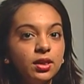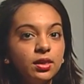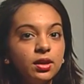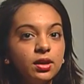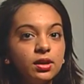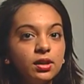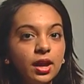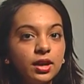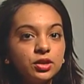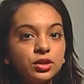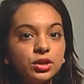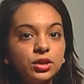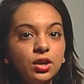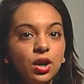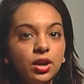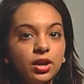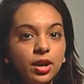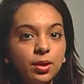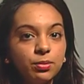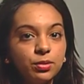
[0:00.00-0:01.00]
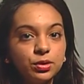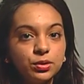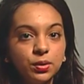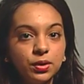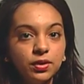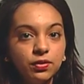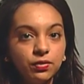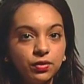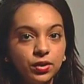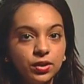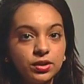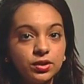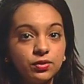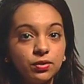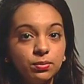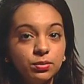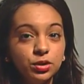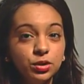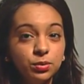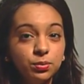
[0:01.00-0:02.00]
the collection on April 21st
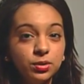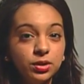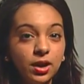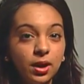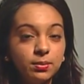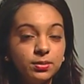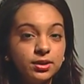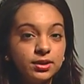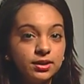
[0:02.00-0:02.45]
from 2 p.m.